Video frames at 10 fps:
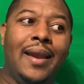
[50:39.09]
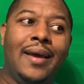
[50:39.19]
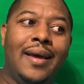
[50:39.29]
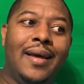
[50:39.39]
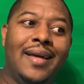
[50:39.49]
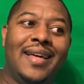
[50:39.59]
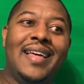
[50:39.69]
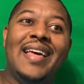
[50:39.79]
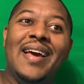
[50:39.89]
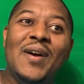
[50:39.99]

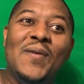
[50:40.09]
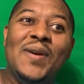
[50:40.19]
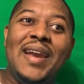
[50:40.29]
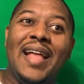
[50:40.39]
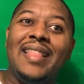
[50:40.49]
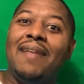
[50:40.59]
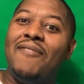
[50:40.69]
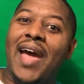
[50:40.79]
that